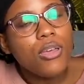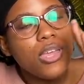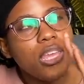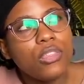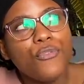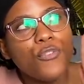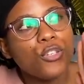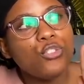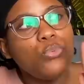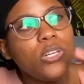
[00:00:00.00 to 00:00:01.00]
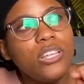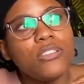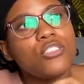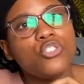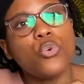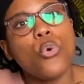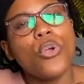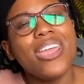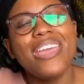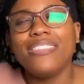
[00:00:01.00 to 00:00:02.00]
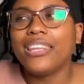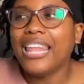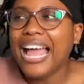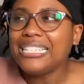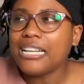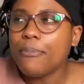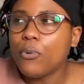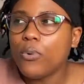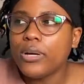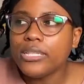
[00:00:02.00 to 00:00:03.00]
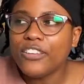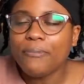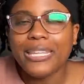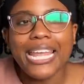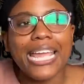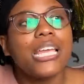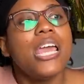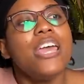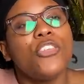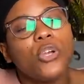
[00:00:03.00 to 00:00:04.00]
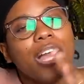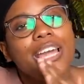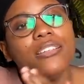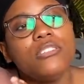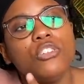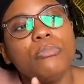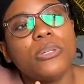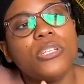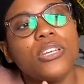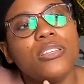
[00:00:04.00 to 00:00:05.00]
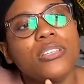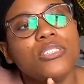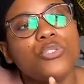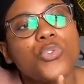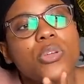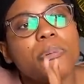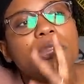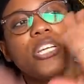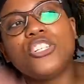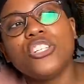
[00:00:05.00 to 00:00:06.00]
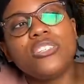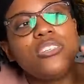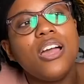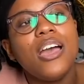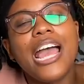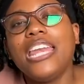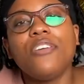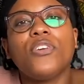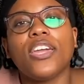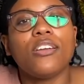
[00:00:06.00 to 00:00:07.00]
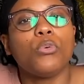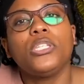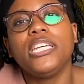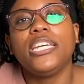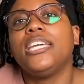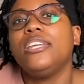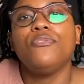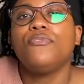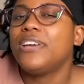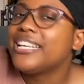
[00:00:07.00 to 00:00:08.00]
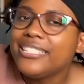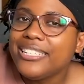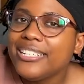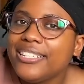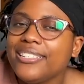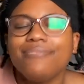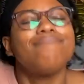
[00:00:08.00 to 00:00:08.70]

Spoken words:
in the first one, and the story in the last couple ones have been like, they're kind of still building on that story, but they're just not, I never get really invested,